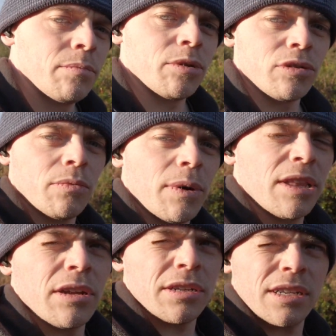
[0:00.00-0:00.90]
bristle
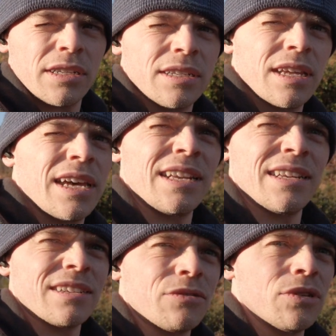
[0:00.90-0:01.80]
weather since then,
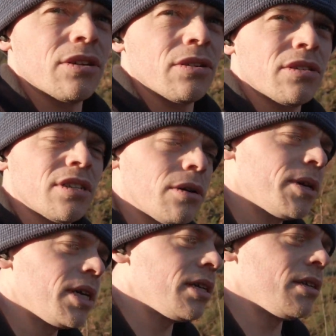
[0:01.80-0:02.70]
it's going to have rusted
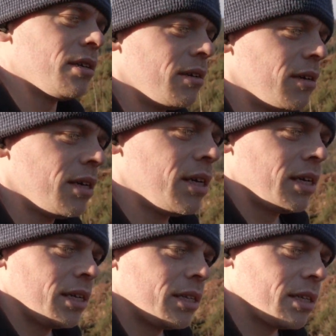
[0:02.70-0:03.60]
away and
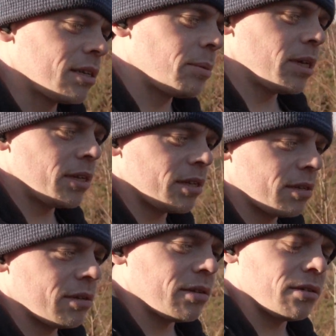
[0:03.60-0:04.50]
disappeared,
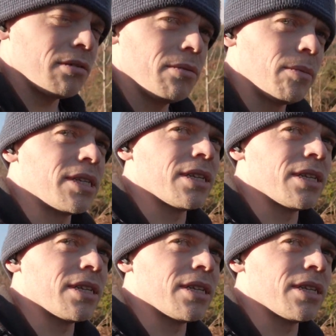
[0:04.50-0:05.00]
so a wee bit